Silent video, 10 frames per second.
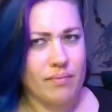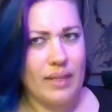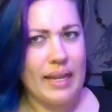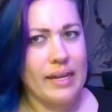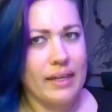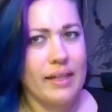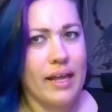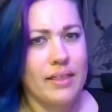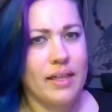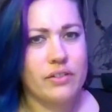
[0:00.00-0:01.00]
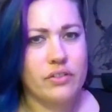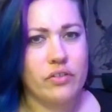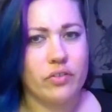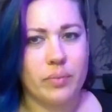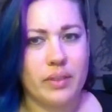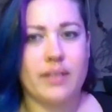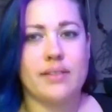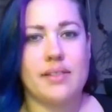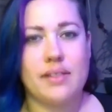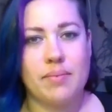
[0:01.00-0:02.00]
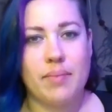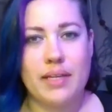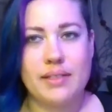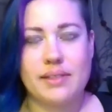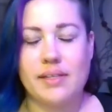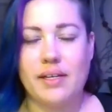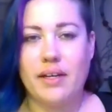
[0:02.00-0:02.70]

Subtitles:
And I like that too, because then it makes